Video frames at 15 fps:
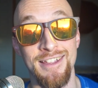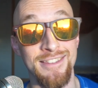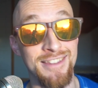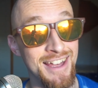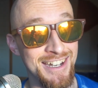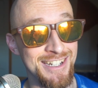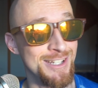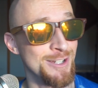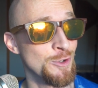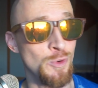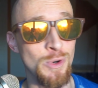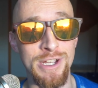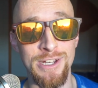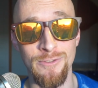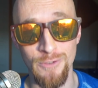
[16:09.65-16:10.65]
That is a
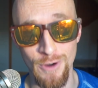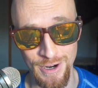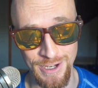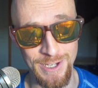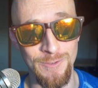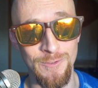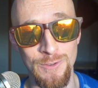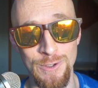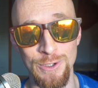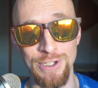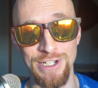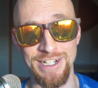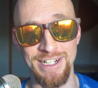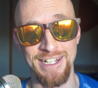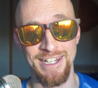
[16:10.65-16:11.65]
great fucking
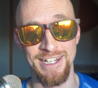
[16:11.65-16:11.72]
feeling.